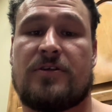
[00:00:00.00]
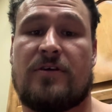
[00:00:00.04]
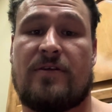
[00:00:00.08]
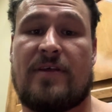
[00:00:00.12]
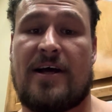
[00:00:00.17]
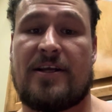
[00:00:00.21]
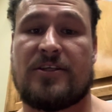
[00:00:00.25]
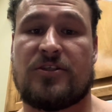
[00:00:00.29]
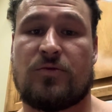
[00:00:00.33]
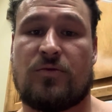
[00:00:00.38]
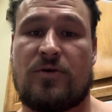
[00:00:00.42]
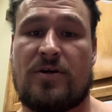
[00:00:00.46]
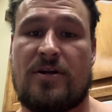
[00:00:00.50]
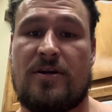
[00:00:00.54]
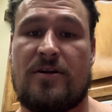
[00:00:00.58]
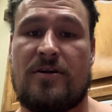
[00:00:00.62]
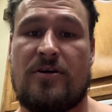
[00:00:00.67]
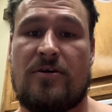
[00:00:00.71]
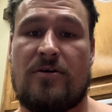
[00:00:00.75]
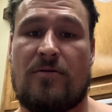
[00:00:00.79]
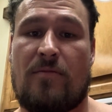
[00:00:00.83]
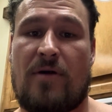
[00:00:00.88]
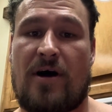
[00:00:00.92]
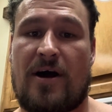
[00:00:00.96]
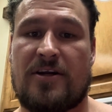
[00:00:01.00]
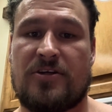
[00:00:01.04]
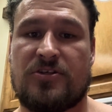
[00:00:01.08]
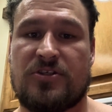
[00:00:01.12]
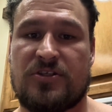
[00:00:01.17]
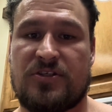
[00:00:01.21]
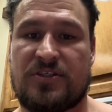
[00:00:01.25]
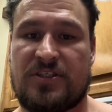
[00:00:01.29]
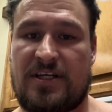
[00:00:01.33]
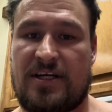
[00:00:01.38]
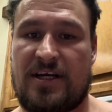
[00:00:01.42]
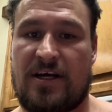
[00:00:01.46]
So that's when your body's
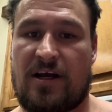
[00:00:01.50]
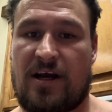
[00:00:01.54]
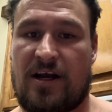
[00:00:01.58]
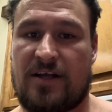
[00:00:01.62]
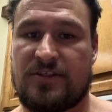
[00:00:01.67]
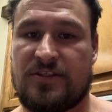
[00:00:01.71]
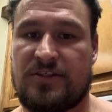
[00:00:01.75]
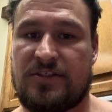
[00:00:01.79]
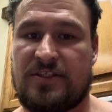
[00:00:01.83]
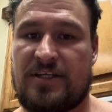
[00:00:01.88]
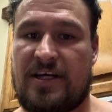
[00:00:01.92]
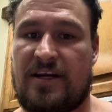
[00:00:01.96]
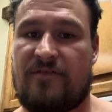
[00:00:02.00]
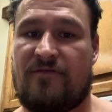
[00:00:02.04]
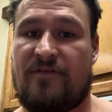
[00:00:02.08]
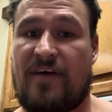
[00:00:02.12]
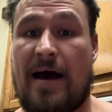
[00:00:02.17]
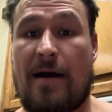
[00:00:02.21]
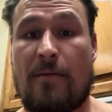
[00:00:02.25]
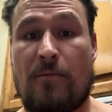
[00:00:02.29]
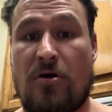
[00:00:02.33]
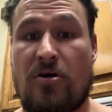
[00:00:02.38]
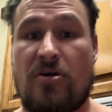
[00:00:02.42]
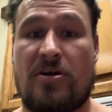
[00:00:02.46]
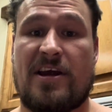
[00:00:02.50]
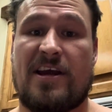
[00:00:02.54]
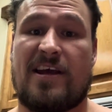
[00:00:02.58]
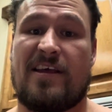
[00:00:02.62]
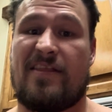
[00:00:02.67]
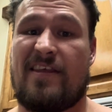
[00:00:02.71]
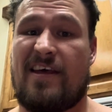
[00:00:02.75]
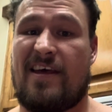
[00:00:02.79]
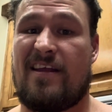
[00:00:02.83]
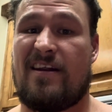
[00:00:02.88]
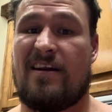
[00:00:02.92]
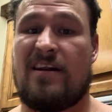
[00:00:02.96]
just in a constant state of fat burning,
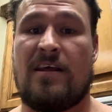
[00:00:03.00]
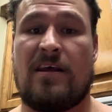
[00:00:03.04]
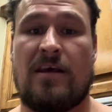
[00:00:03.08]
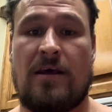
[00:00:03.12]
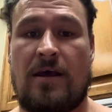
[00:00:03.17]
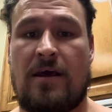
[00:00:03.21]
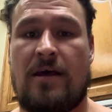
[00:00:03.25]
and then